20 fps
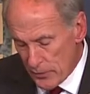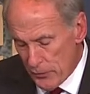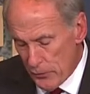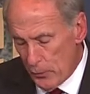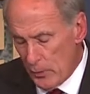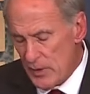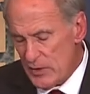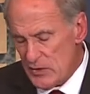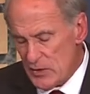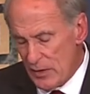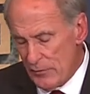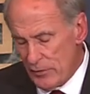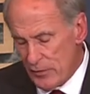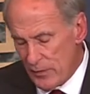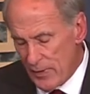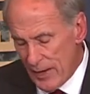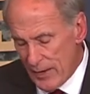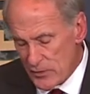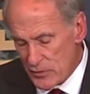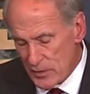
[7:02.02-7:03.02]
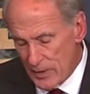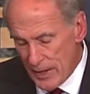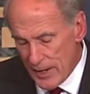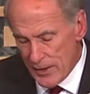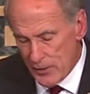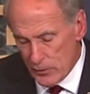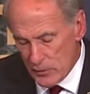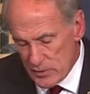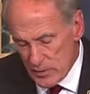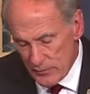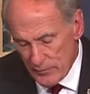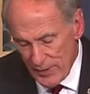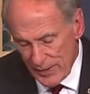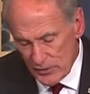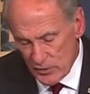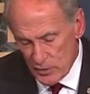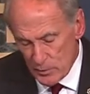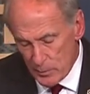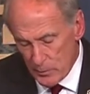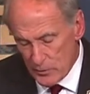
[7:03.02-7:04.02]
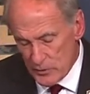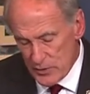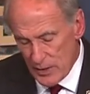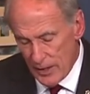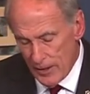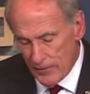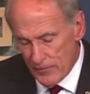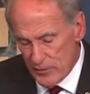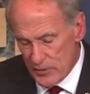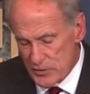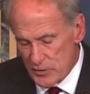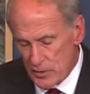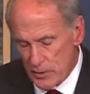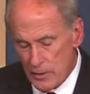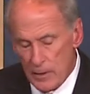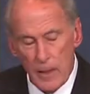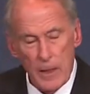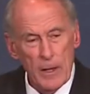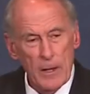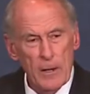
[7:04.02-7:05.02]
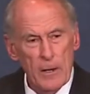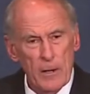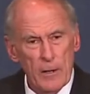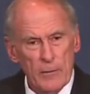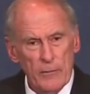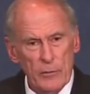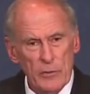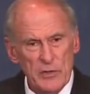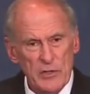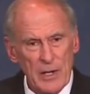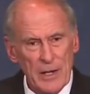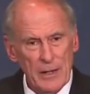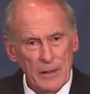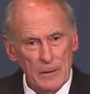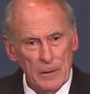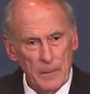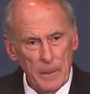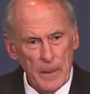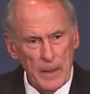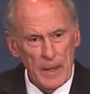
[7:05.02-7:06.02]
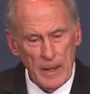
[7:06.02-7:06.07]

and 37,000 acres of vegetables harvested for sale.